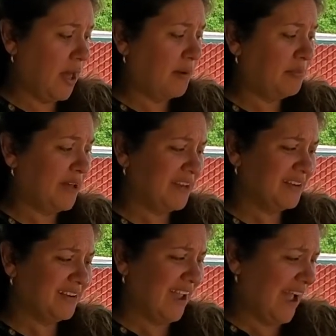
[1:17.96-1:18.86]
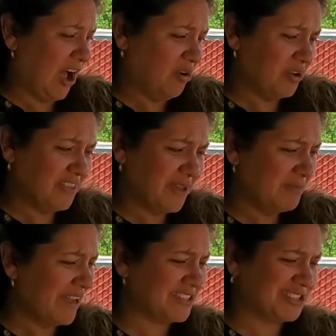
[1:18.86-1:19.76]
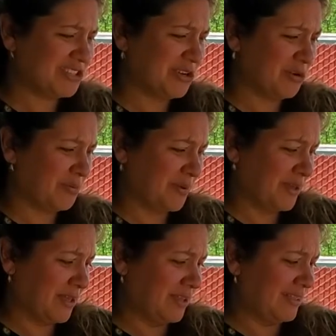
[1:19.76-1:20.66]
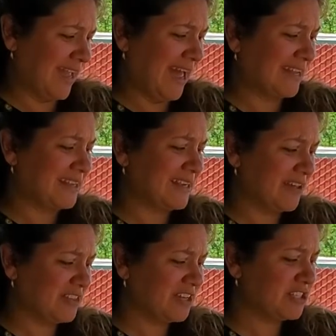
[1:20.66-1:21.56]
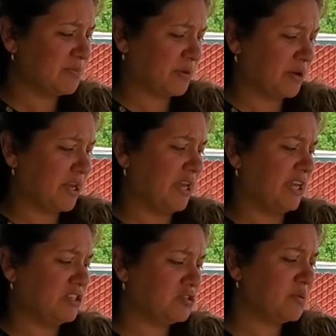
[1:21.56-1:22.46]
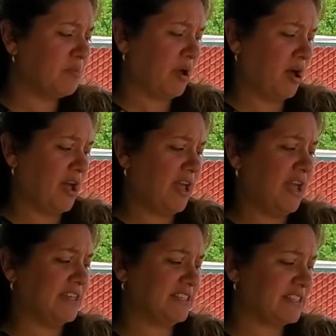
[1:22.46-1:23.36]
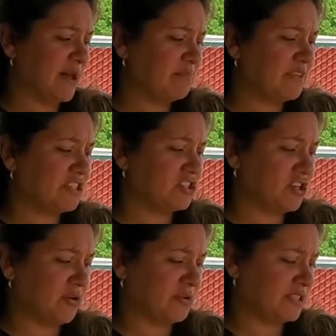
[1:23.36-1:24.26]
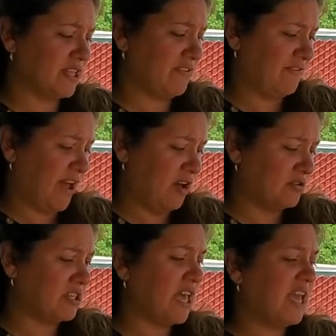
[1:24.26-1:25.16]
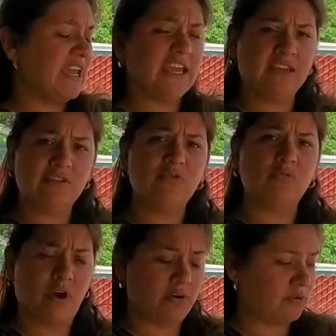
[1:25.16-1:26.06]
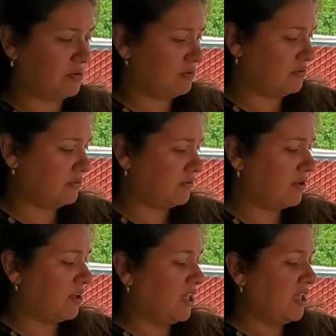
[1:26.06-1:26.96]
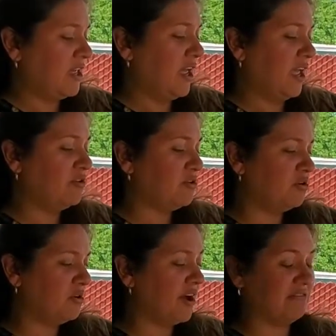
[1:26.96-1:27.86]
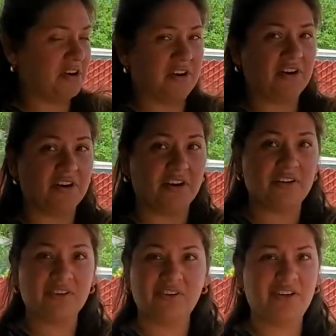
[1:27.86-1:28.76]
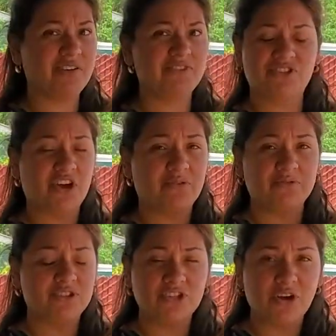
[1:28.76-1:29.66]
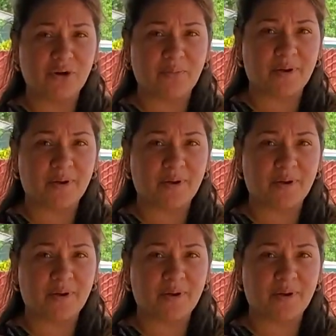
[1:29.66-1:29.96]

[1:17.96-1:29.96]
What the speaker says: But how could they make soup? They had nothing to put into a pot except the stones they found in the road. And who ever heard of stone soup?